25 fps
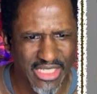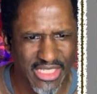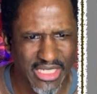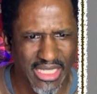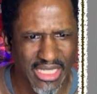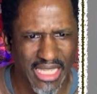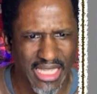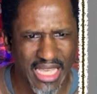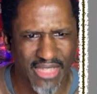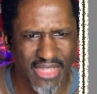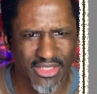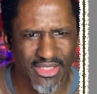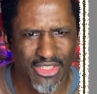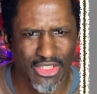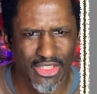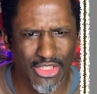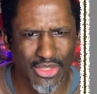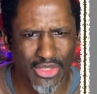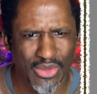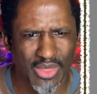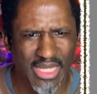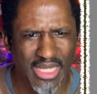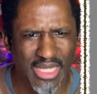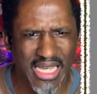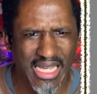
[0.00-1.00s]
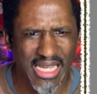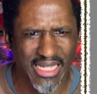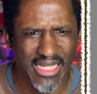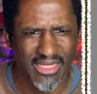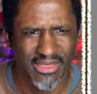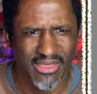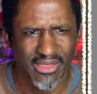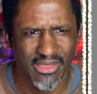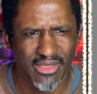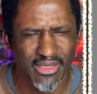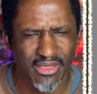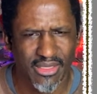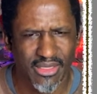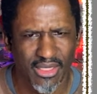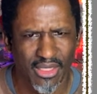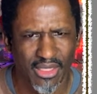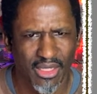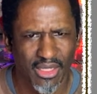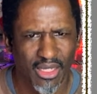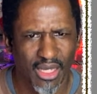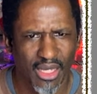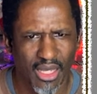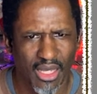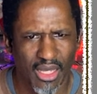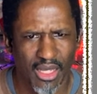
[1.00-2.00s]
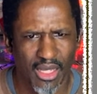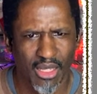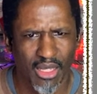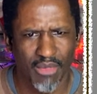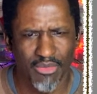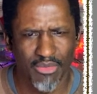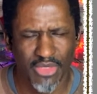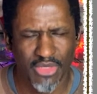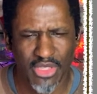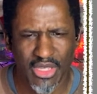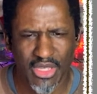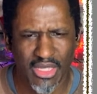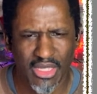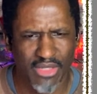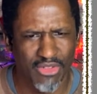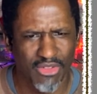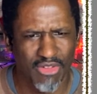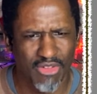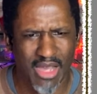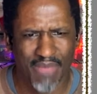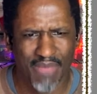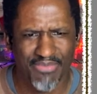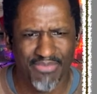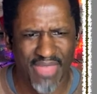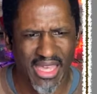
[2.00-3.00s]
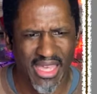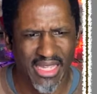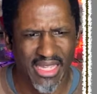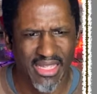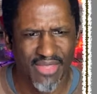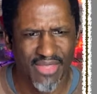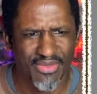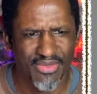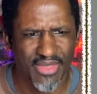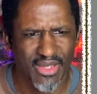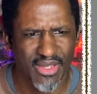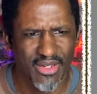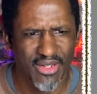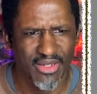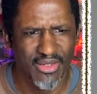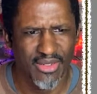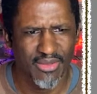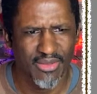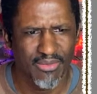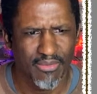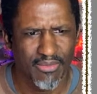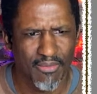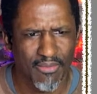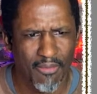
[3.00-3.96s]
you like to utilize, you can drop that in there.